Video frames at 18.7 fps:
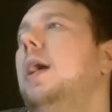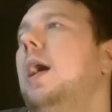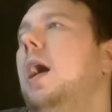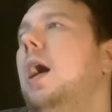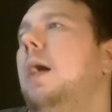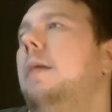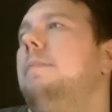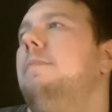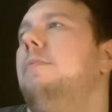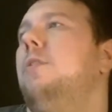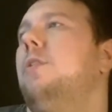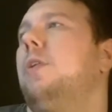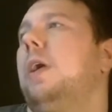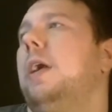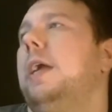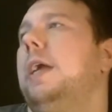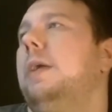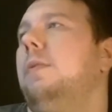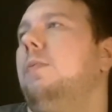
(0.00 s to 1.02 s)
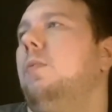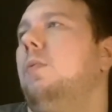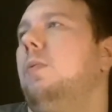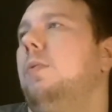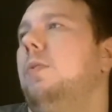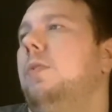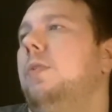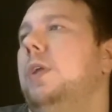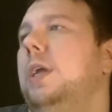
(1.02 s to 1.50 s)
They're going to get
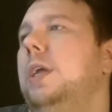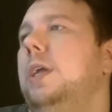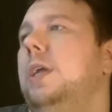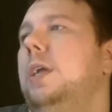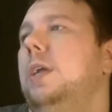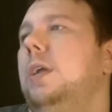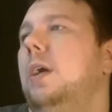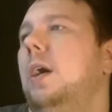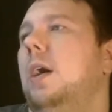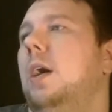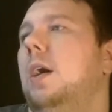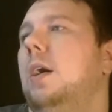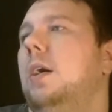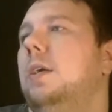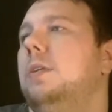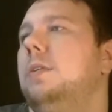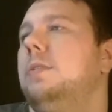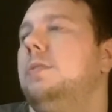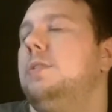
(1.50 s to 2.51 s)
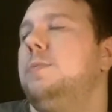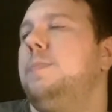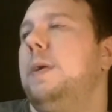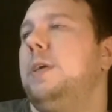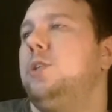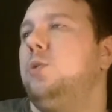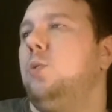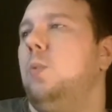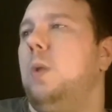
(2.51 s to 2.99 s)
the
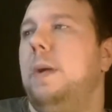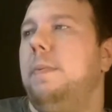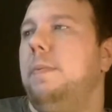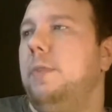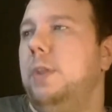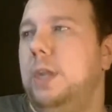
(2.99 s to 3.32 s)
special weapon.